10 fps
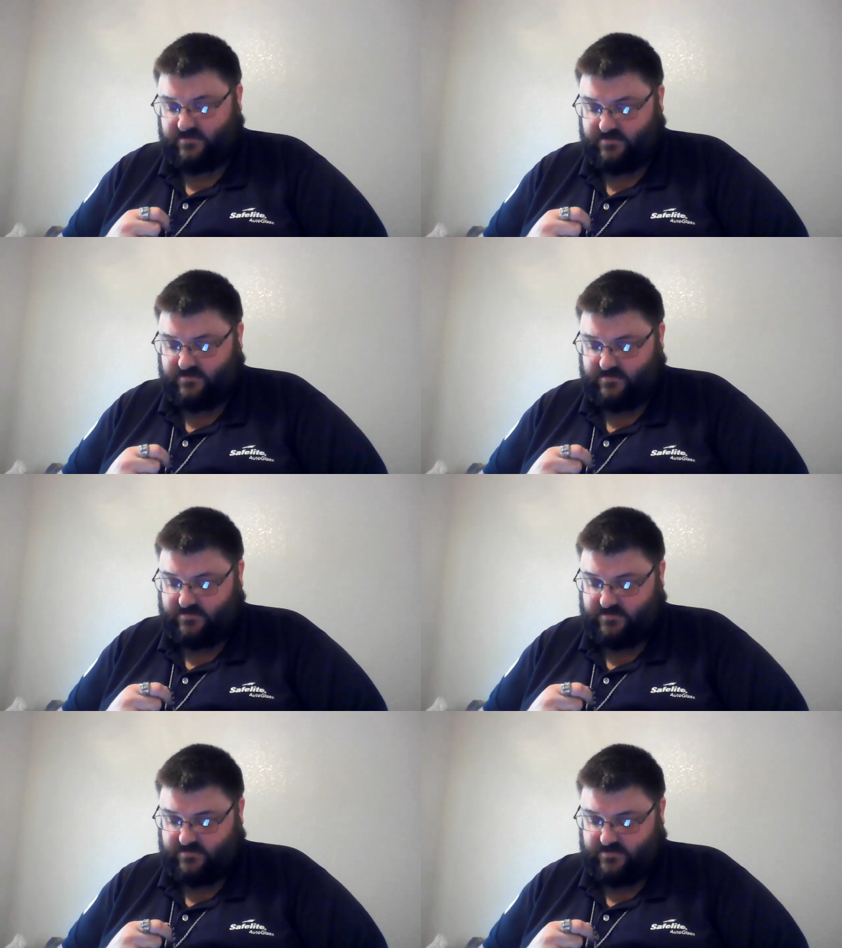
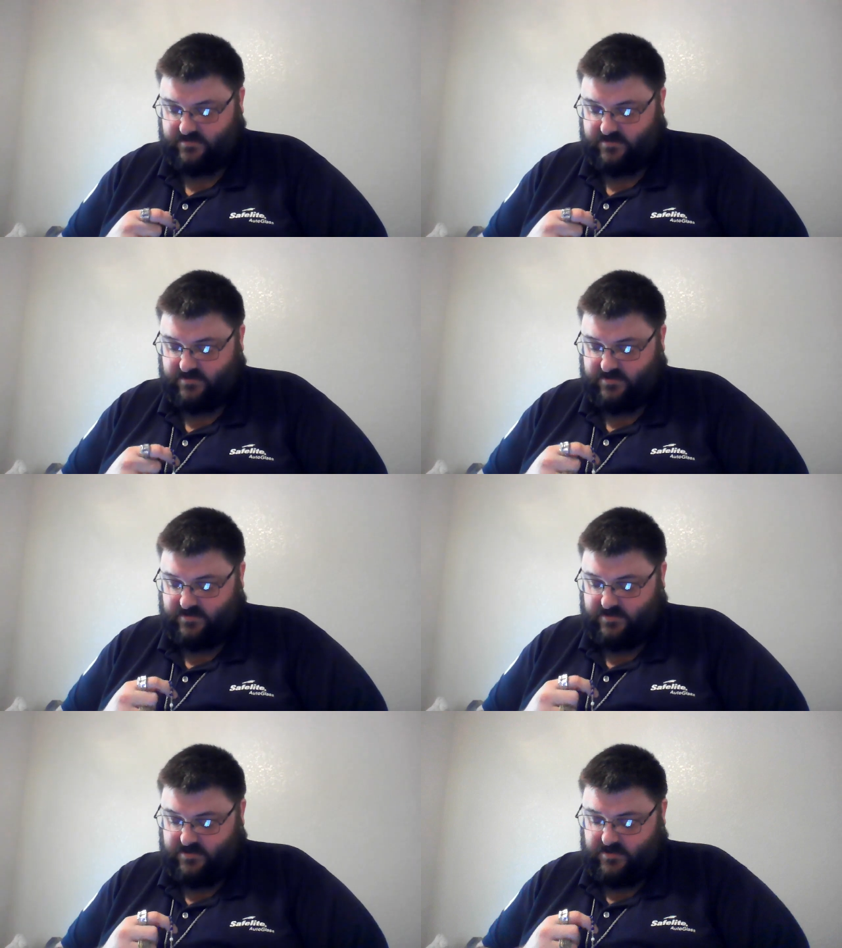
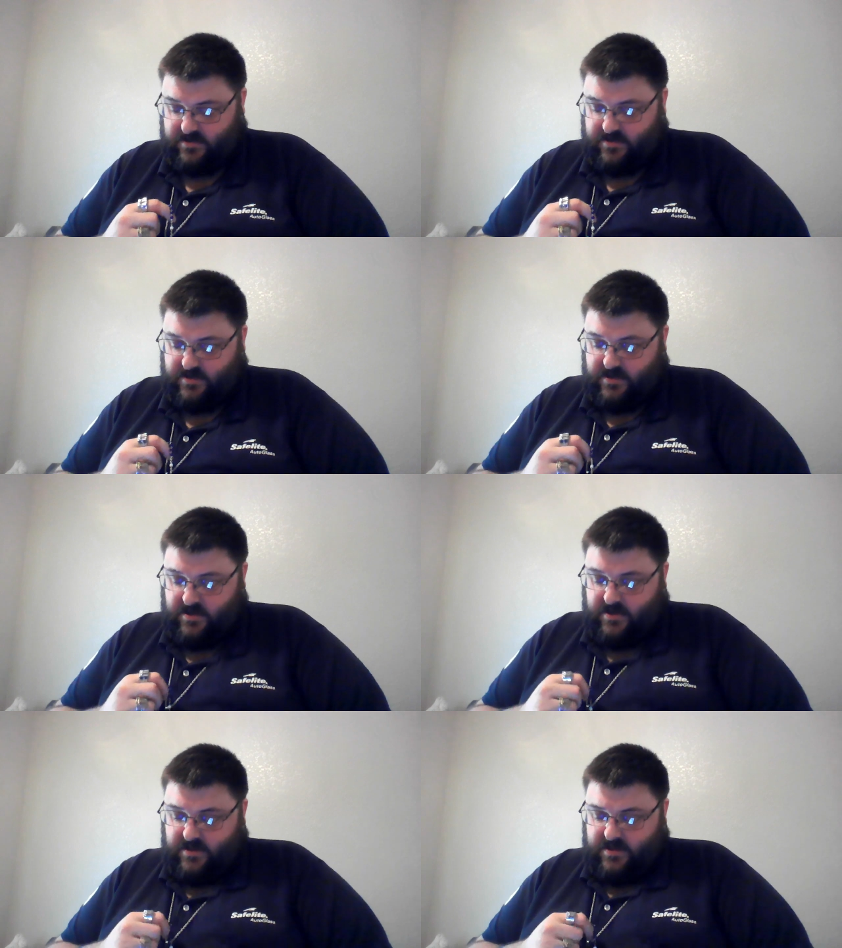
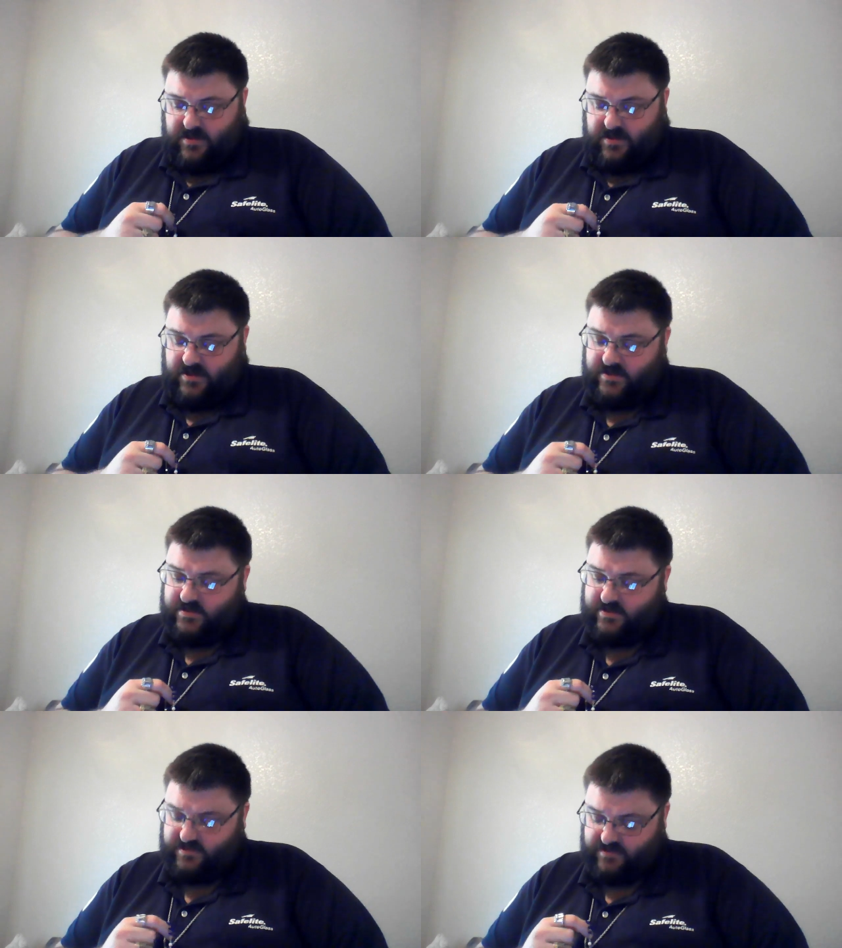
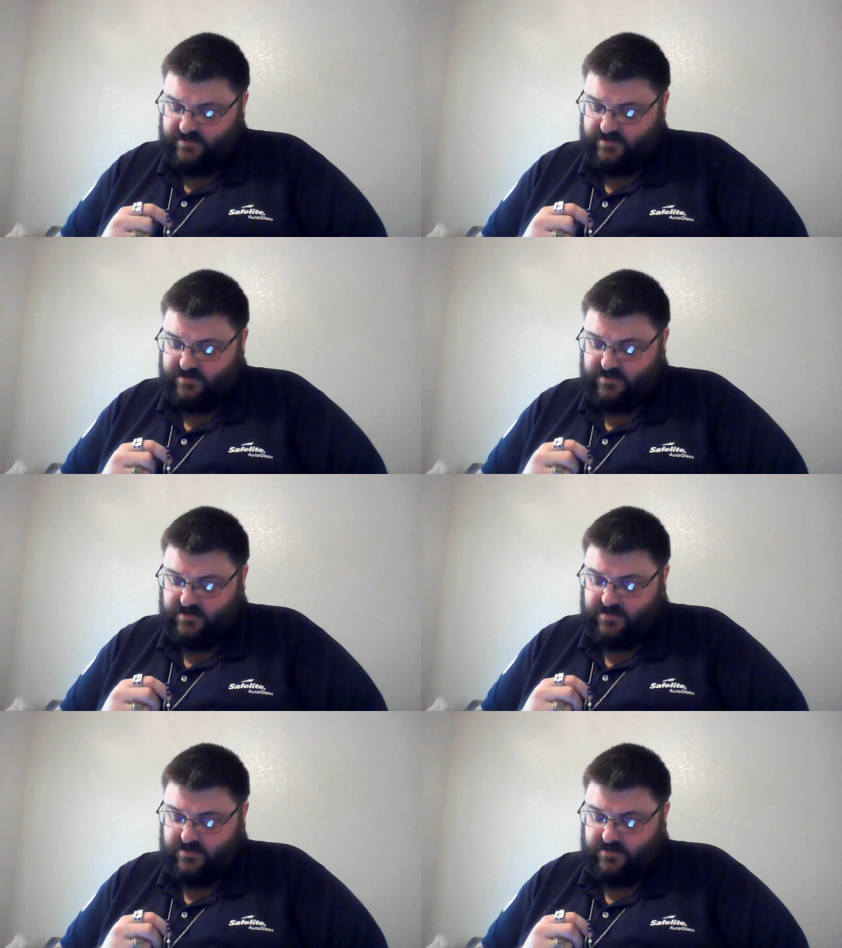
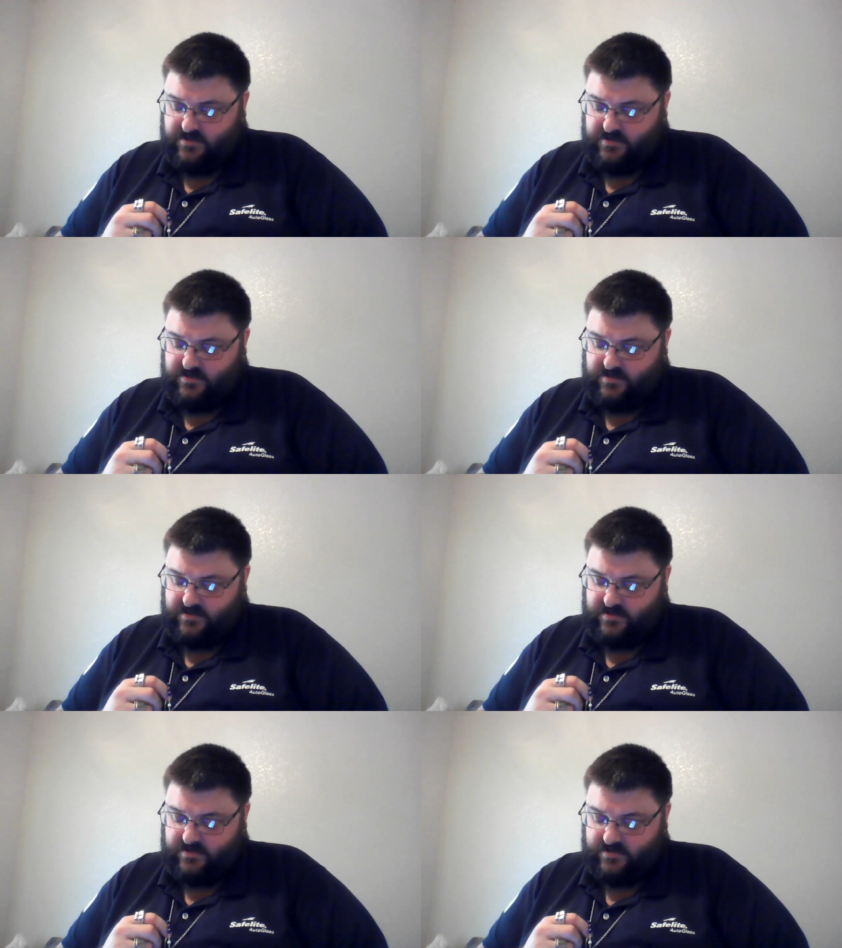
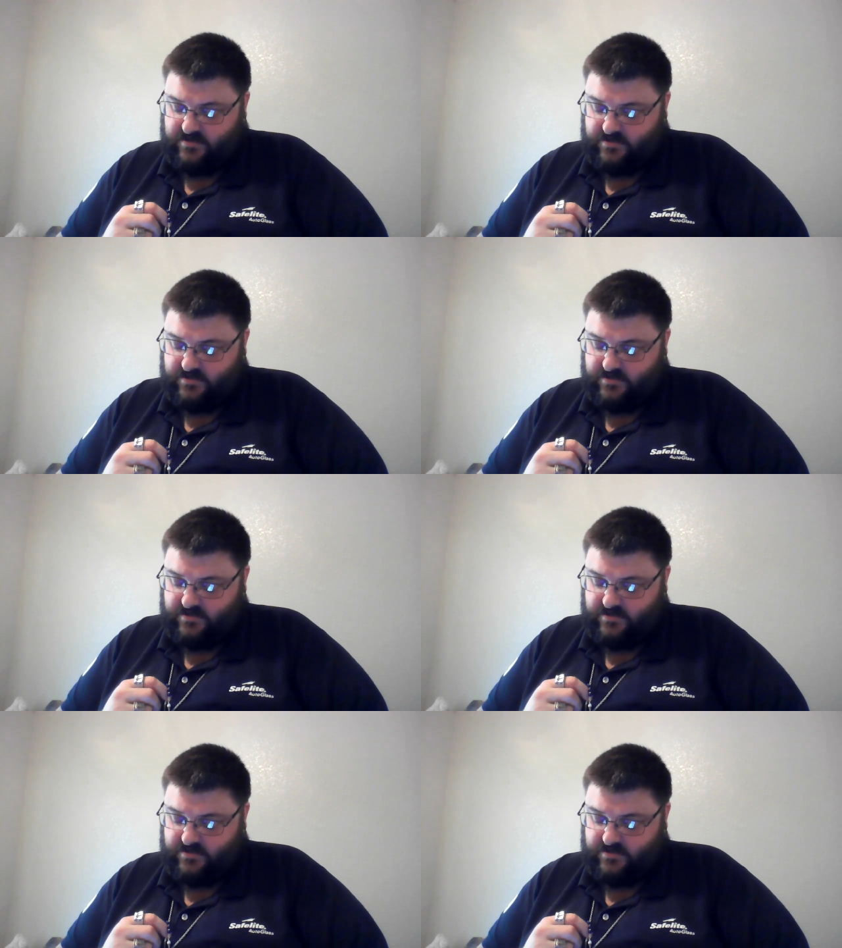(silence)